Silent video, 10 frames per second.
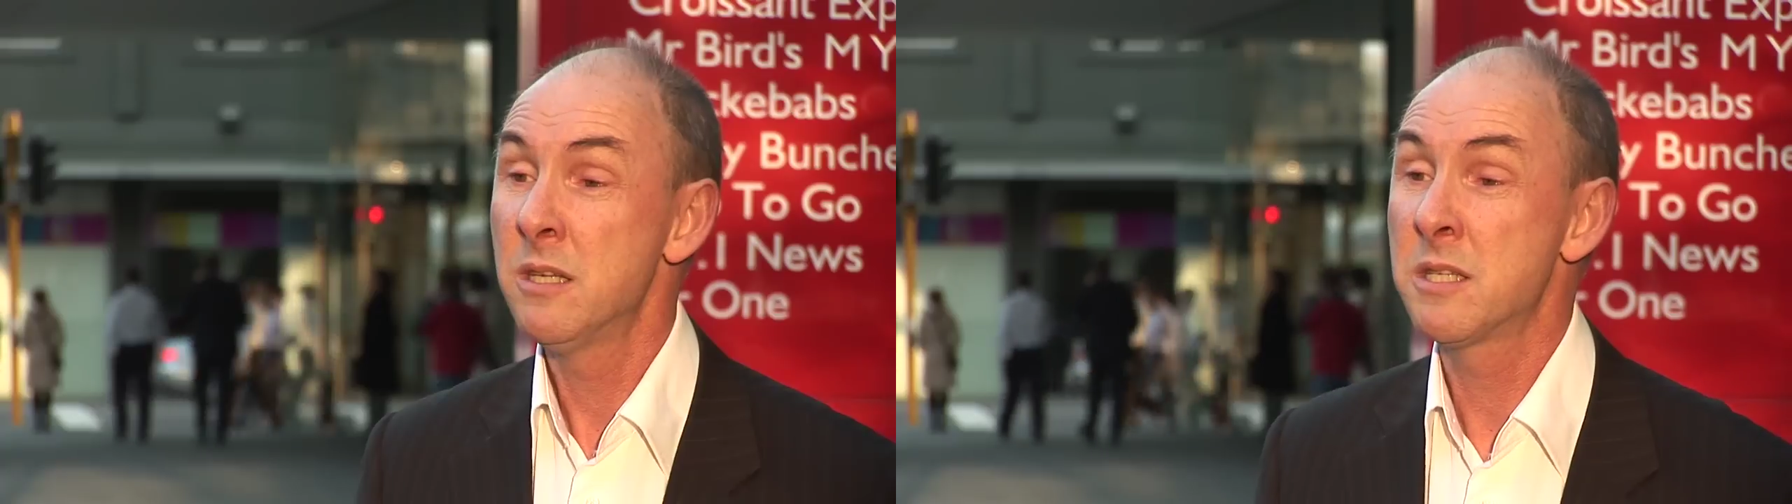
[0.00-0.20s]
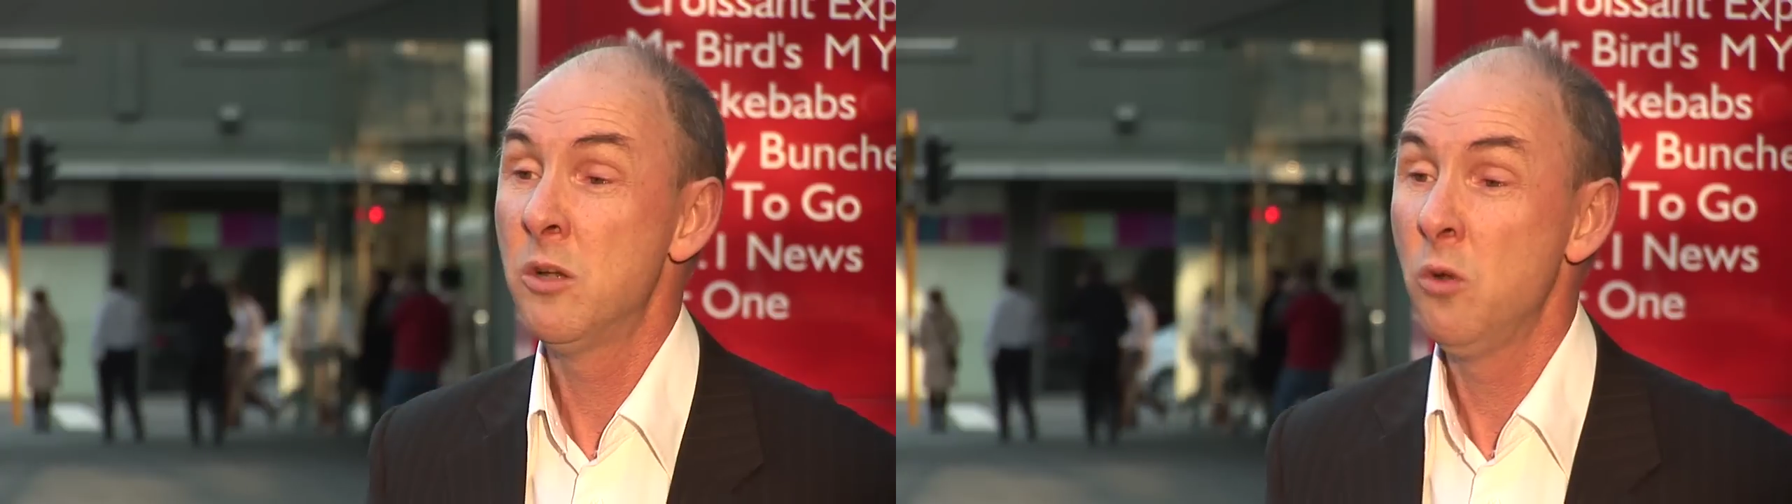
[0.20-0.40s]

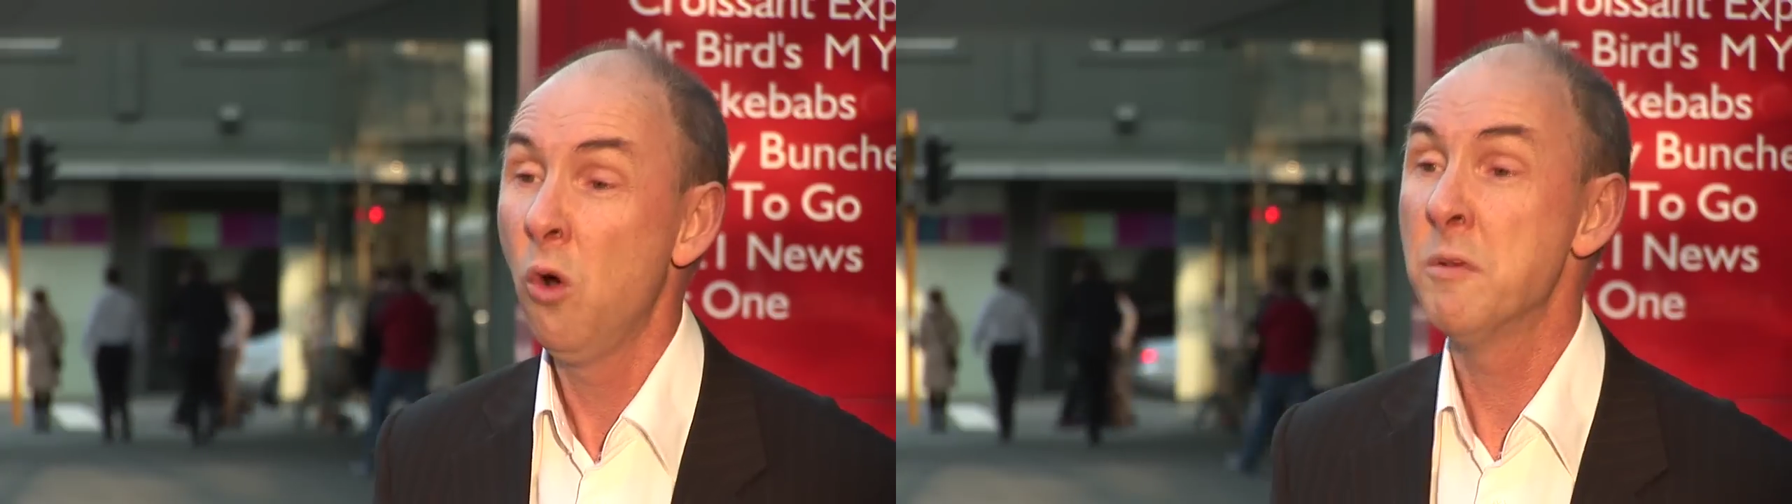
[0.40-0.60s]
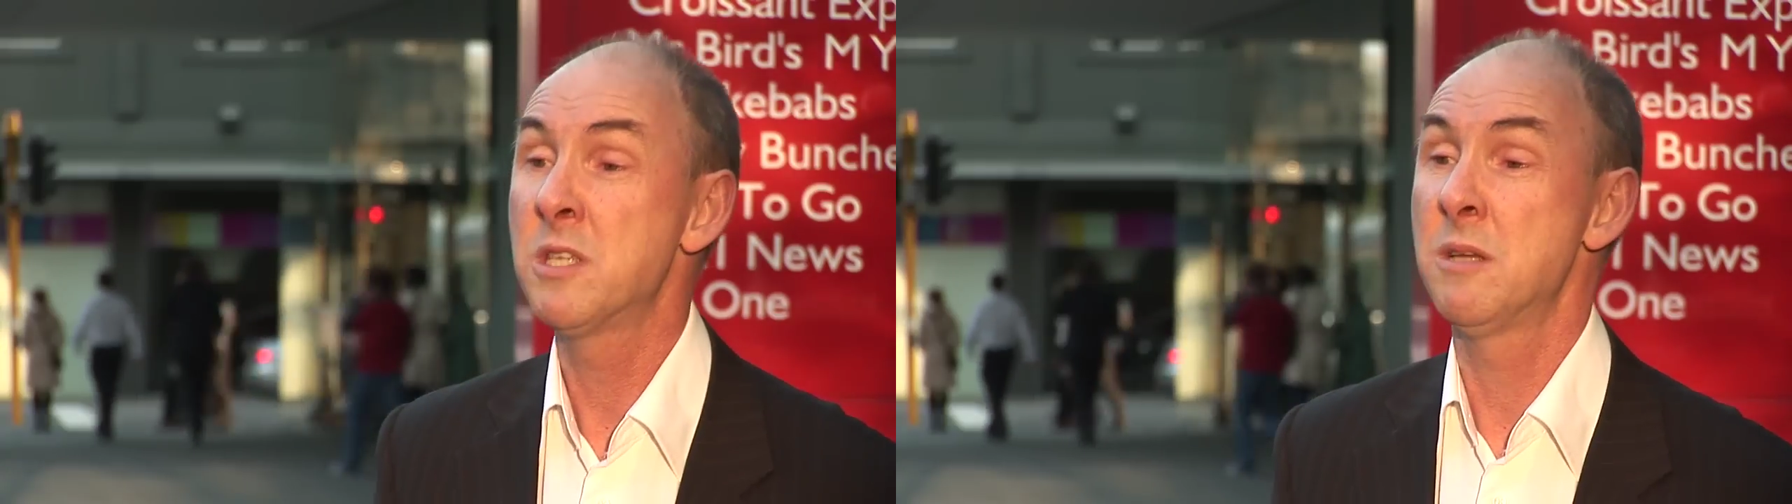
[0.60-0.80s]
It's an
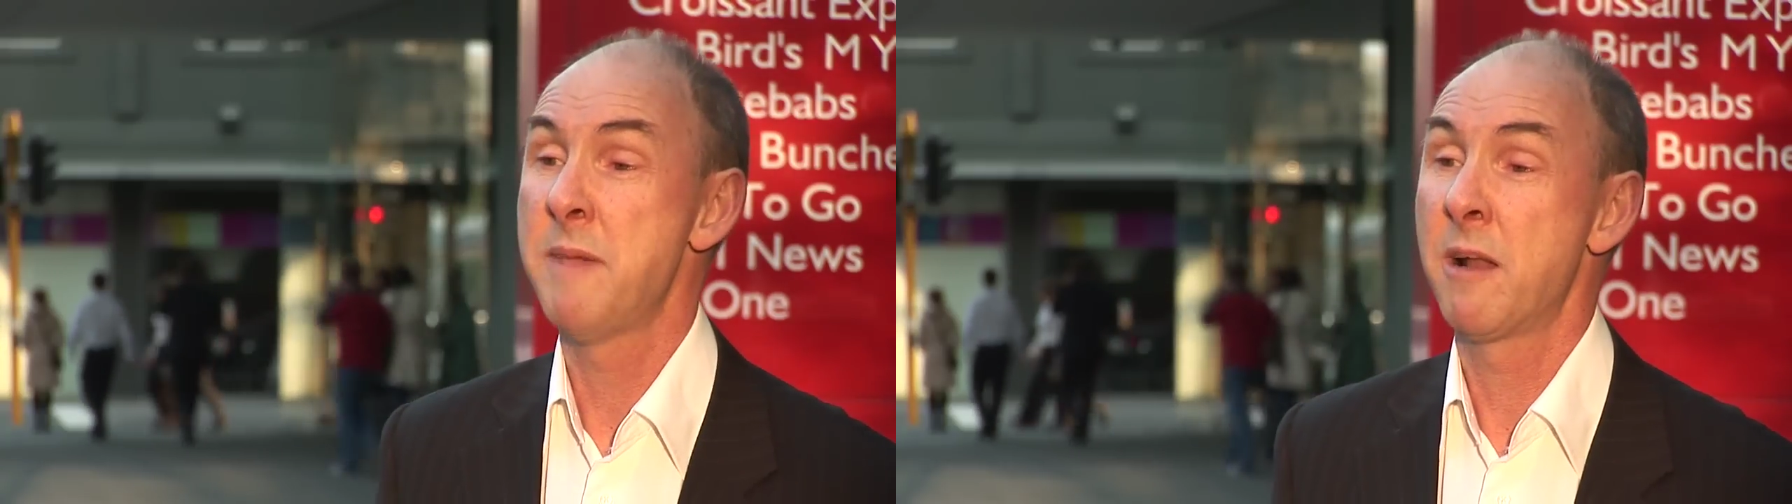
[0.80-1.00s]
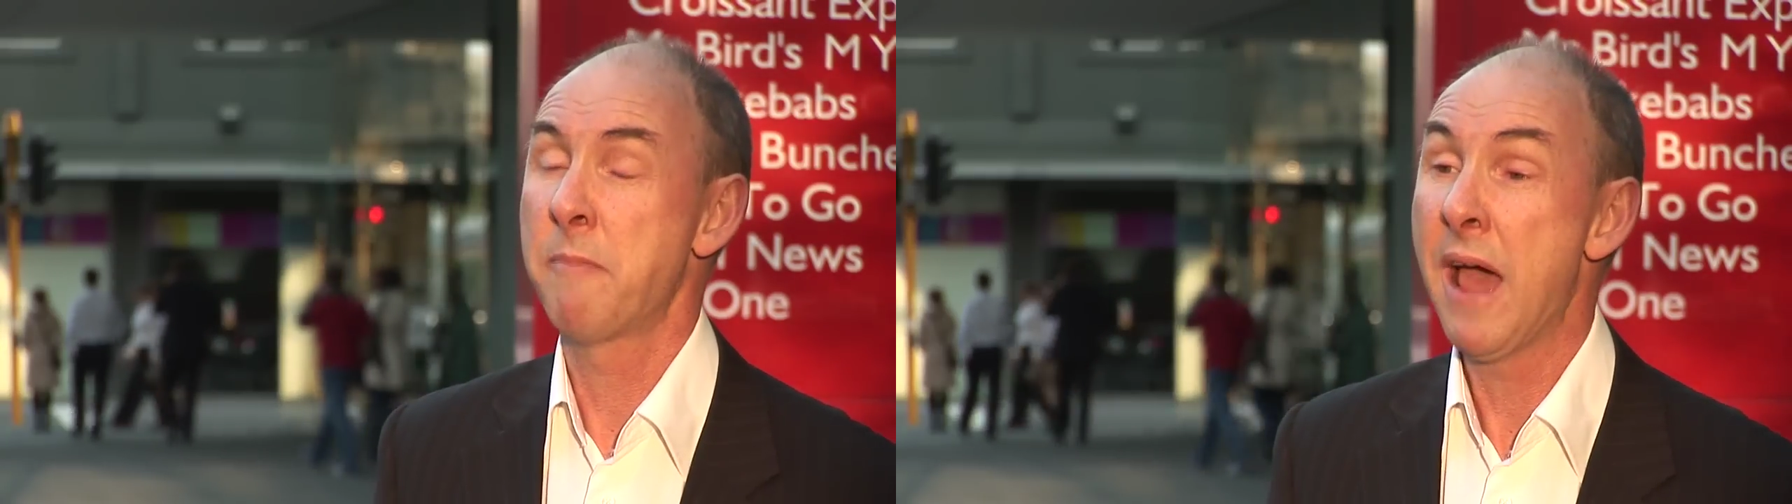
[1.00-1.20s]
enormous amount of